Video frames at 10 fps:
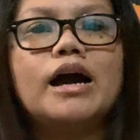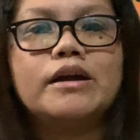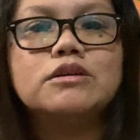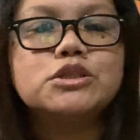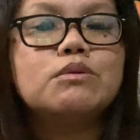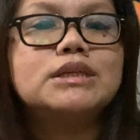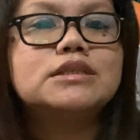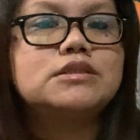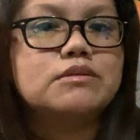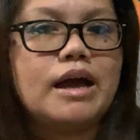I also
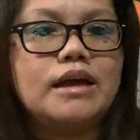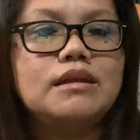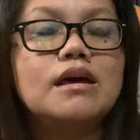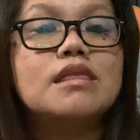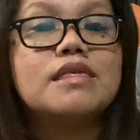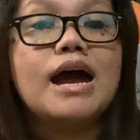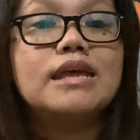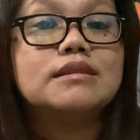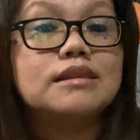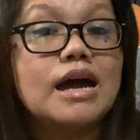wanted to add
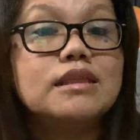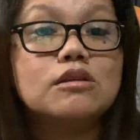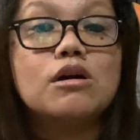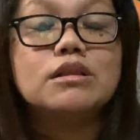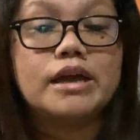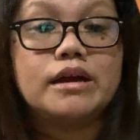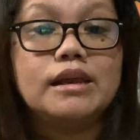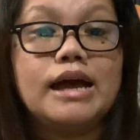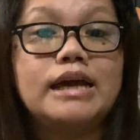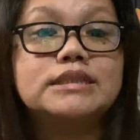that not all
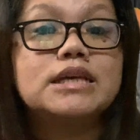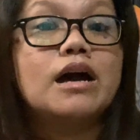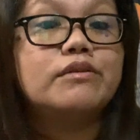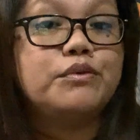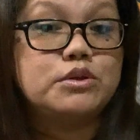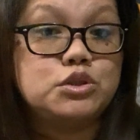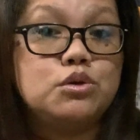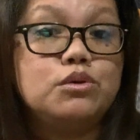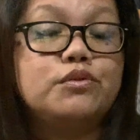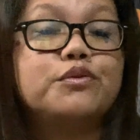airlines have
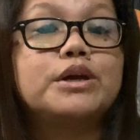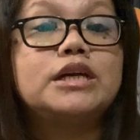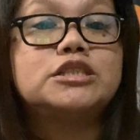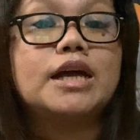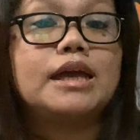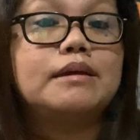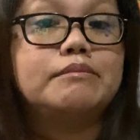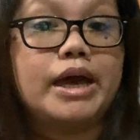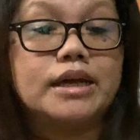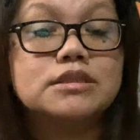two free
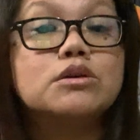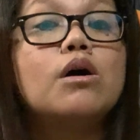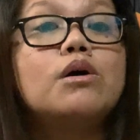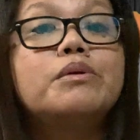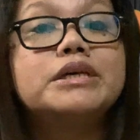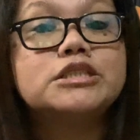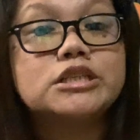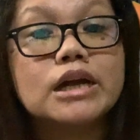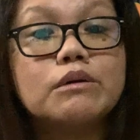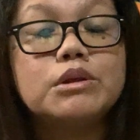check-in bags. So always check